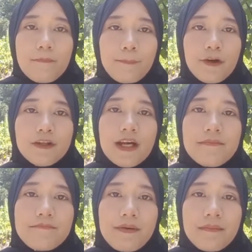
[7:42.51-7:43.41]
program
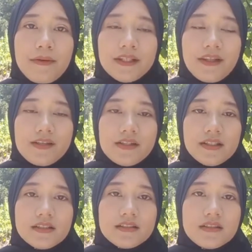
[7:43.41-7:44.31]

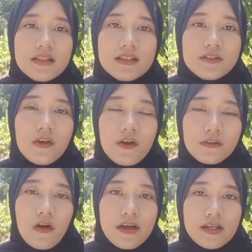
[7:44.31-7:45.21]
implementation is
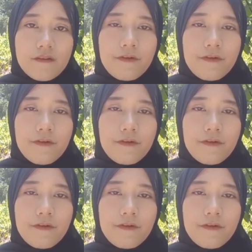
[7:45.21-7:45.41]
ongoing.